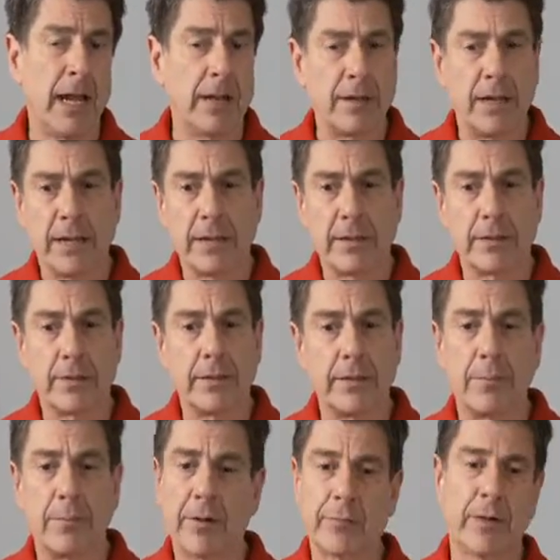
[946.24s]
And
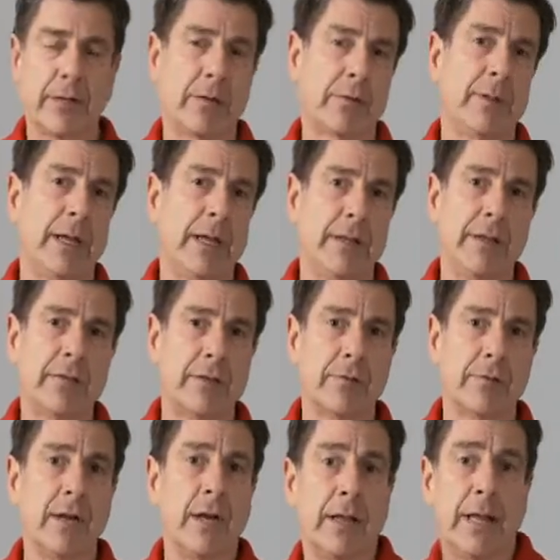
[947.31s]
the best way to explain this
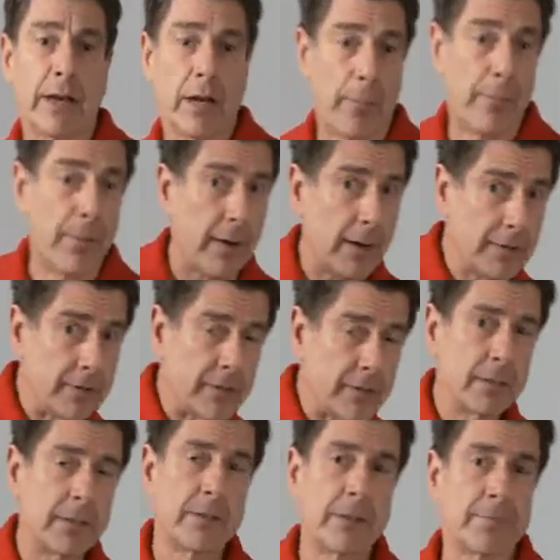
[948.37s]
is that a
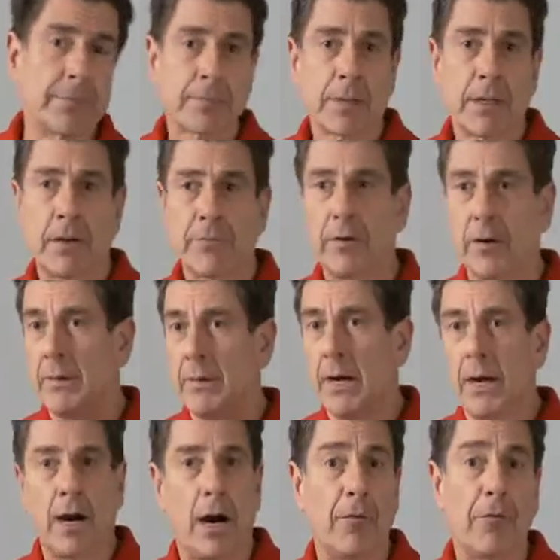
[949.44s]
punch from
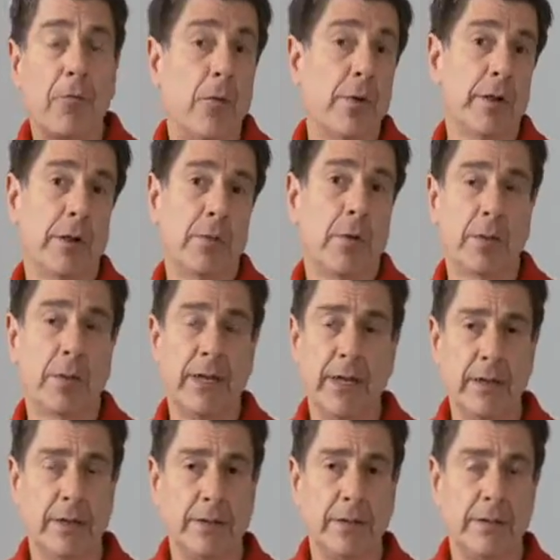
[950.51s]
a 4-year-old
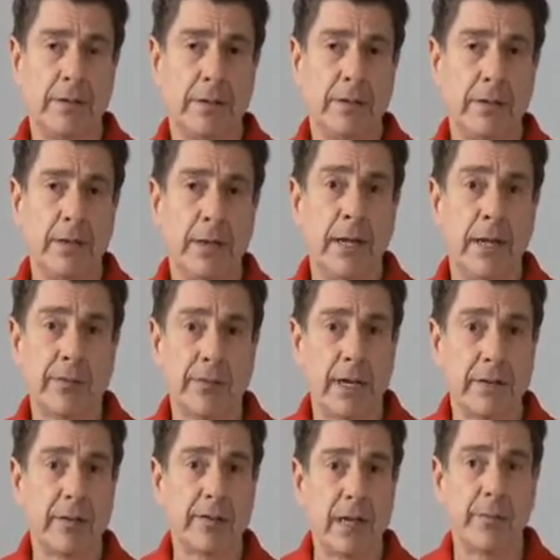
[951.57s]
kid is
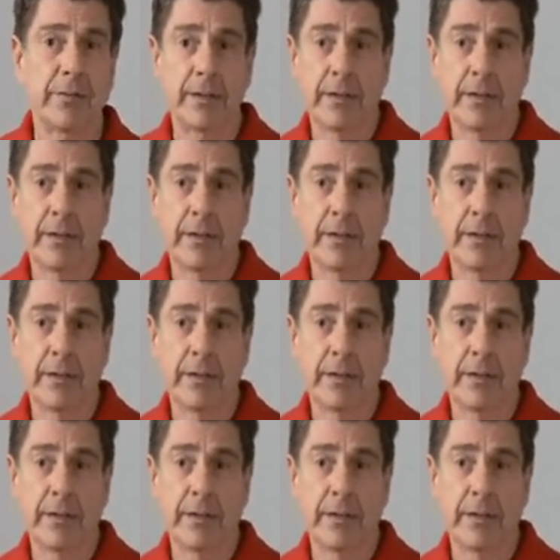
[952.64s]
not the same